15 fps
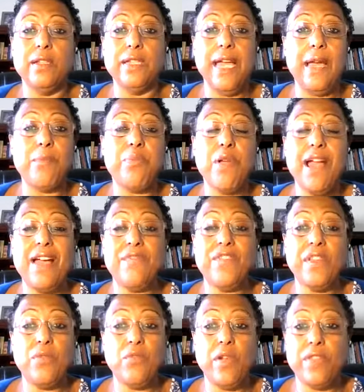
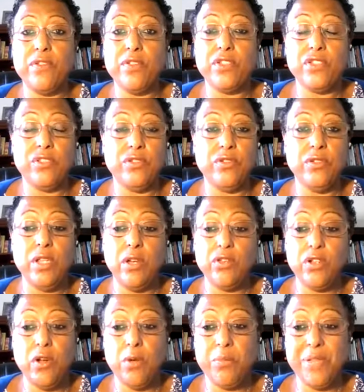nonprofit, whether it's
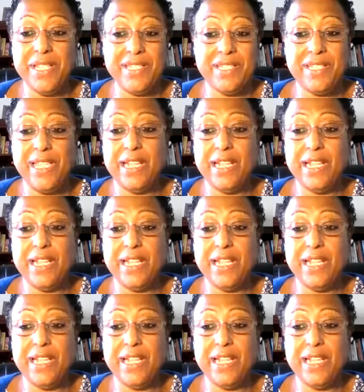your own business,